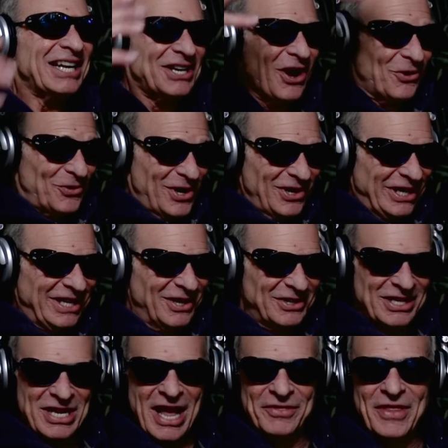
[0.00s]
No, really,
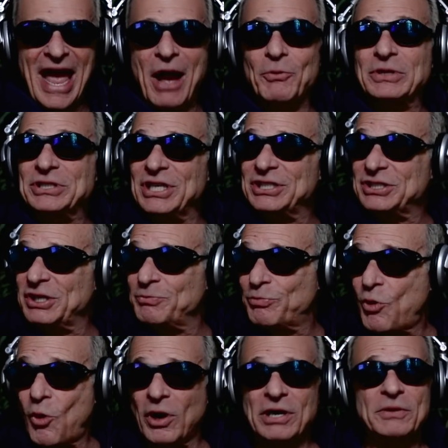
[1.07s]
and that was as
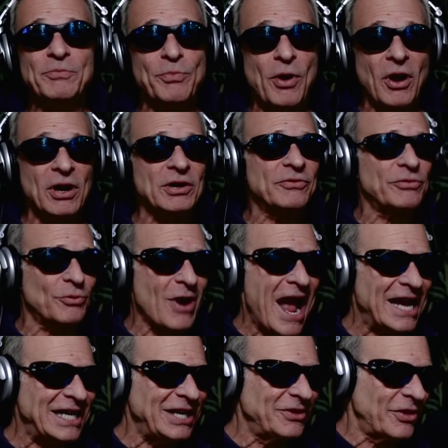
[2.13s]
important part of
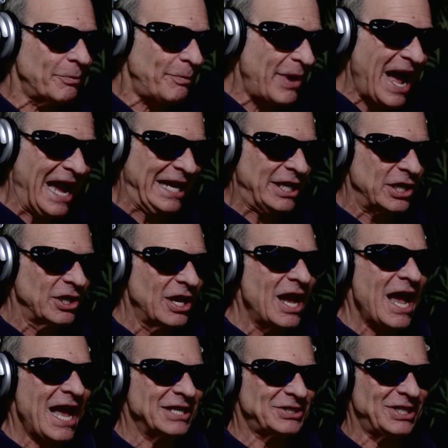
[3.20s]
riding the bike
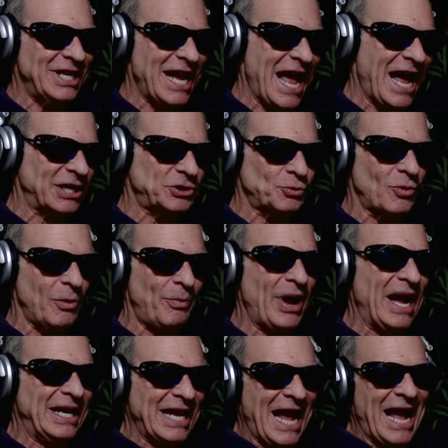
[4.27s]
as the actual
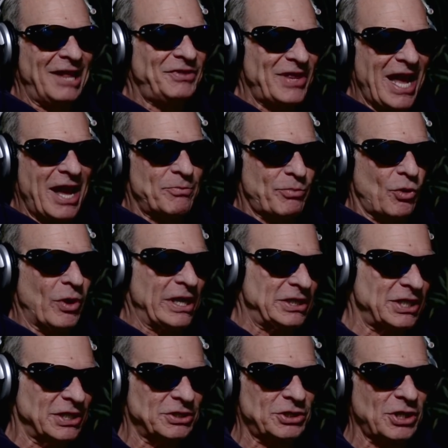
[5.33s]
bike at that
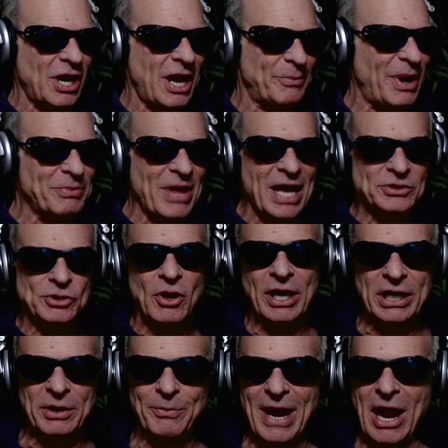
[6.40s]
point in time. I'm not
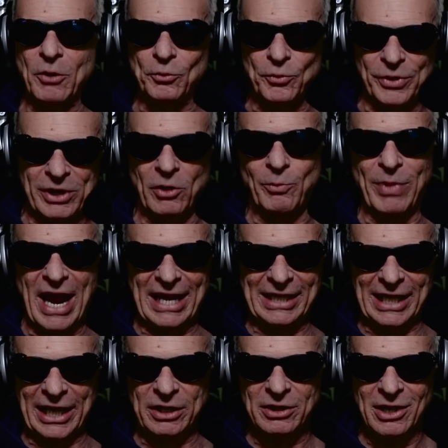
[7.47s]
talking about real
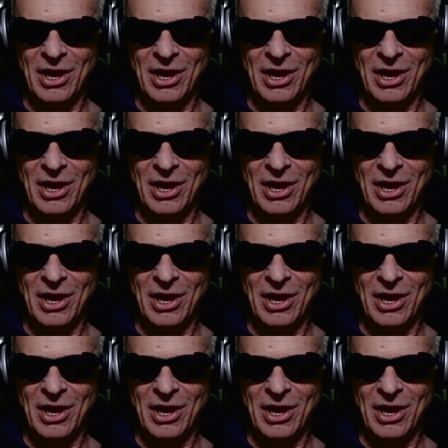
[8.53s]
biking.